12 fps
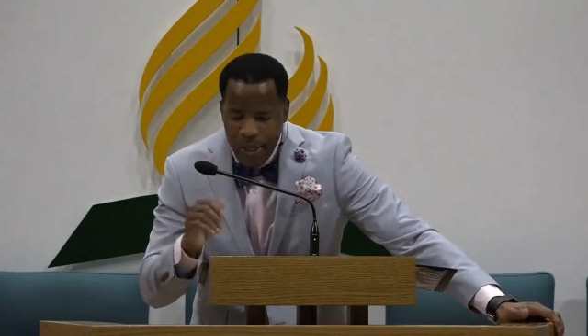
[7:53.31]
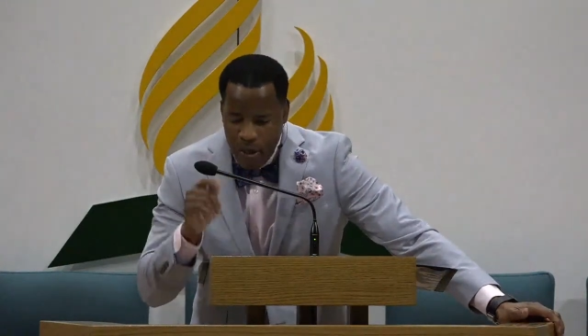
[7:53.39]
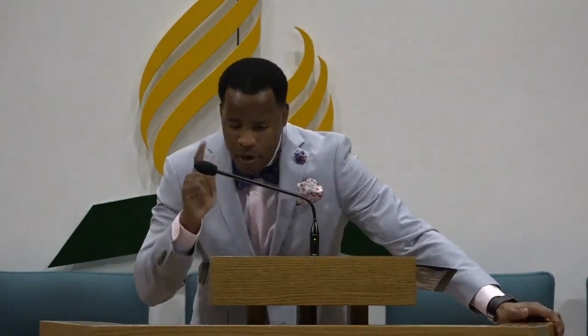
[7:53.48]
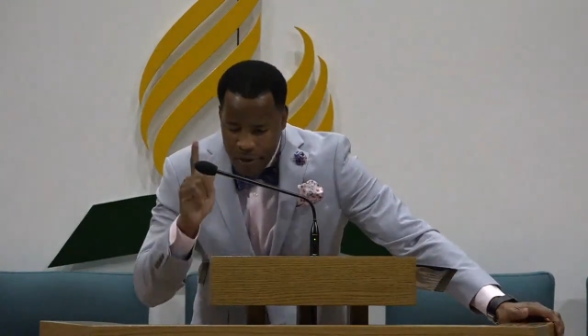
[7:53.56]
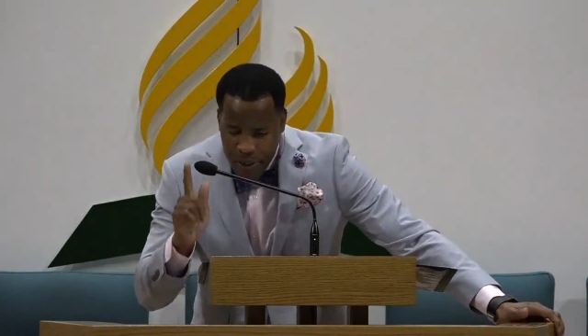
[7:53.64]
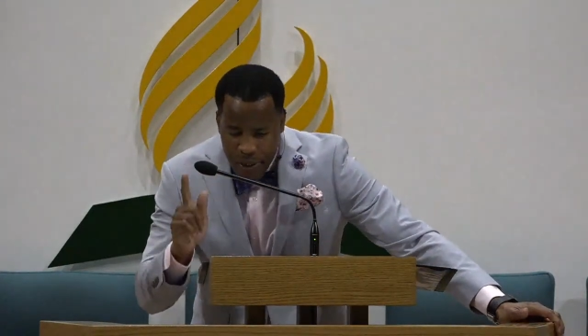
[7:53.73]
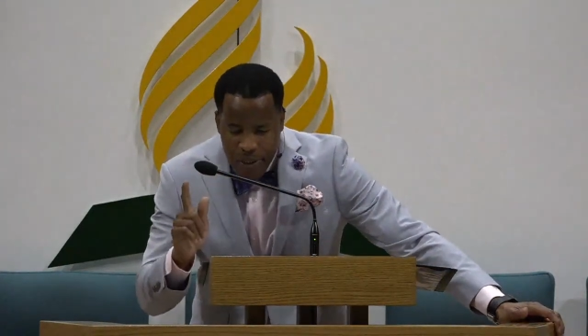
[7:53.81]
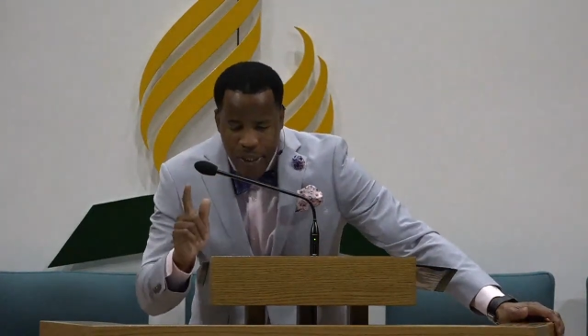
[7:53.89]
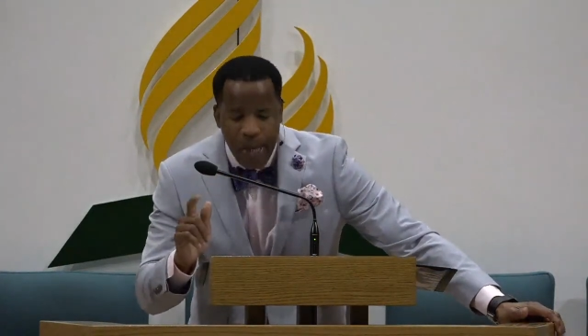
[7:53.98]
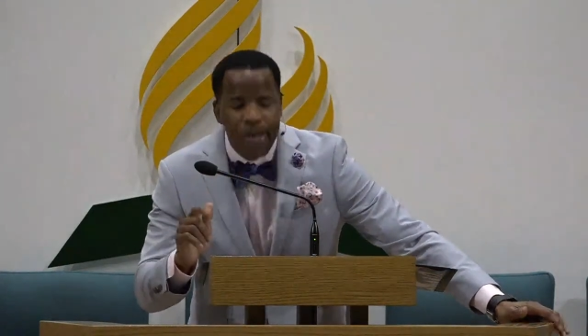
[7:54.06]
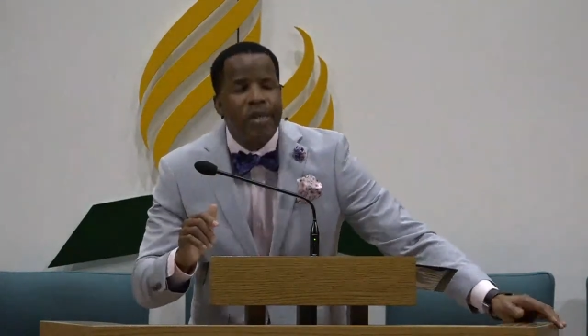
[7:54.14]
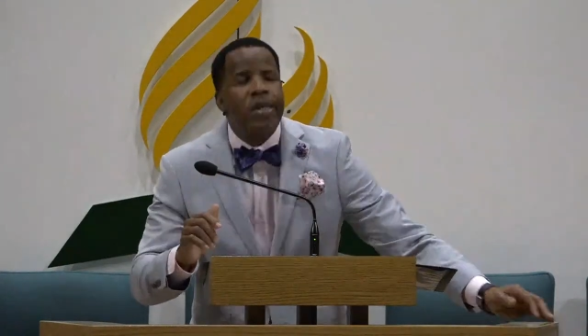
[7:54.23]
in our
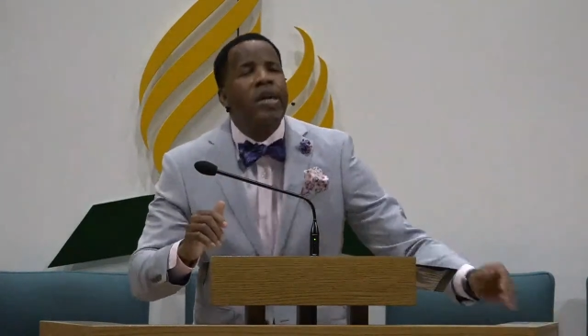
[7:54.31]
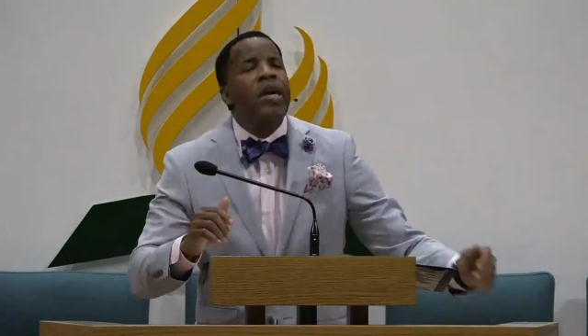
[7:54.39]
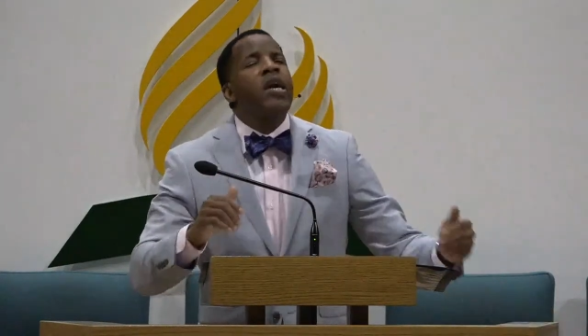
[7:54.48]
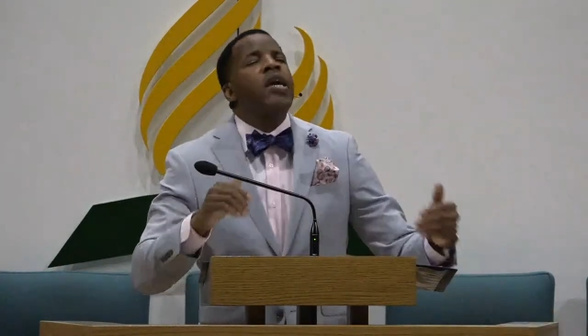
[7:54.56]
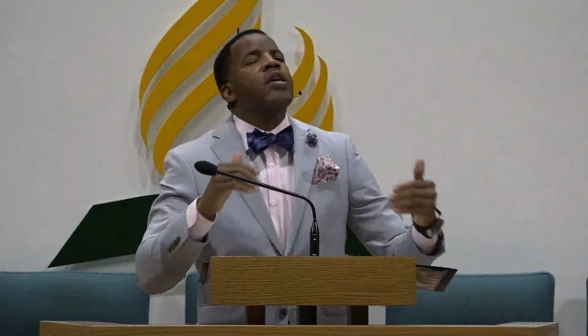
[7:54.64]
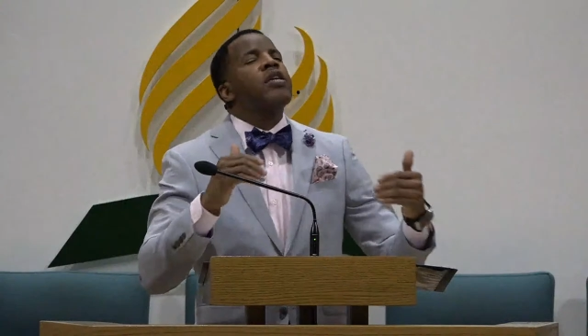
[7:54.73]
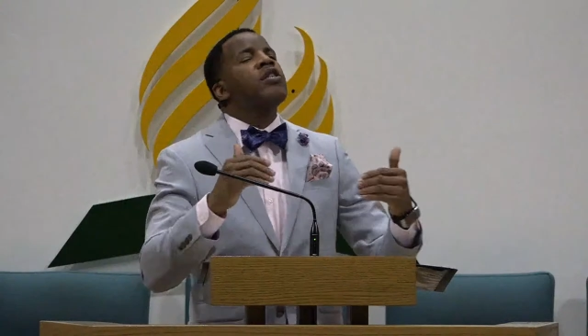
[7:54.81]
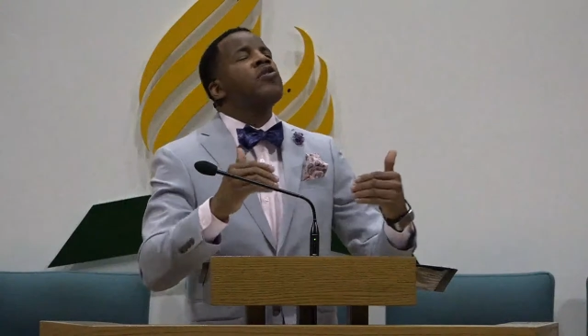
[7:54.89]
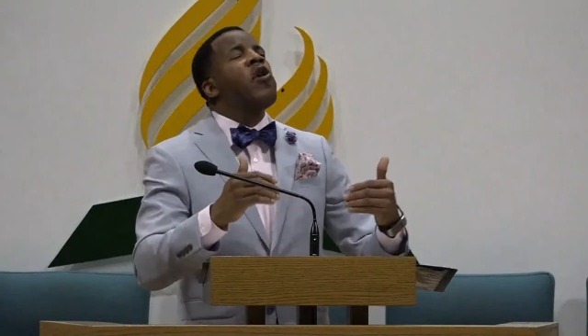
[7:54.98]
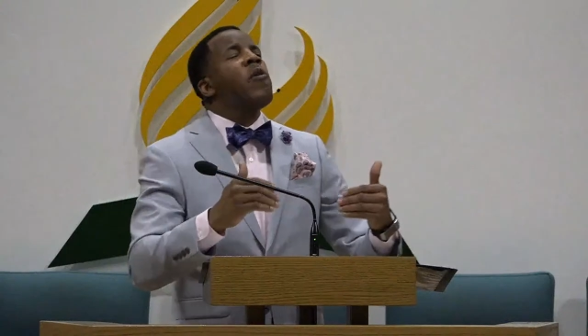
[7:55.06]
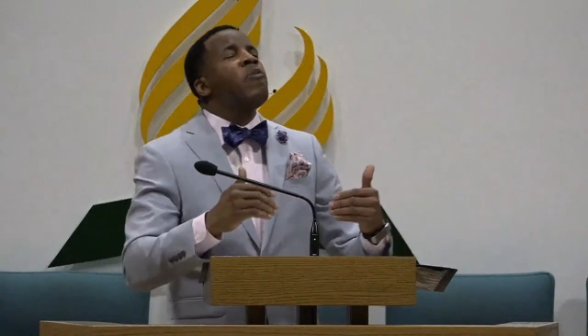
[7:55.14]
society is so